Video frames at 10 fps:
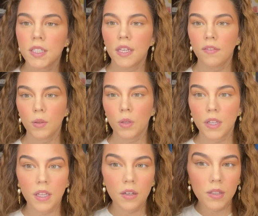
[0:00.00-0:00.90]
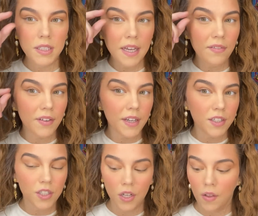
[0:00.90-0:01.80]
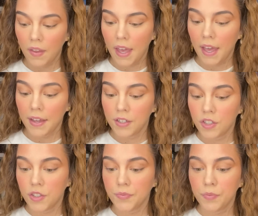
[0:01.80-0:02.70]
to give you a little definition on the edge.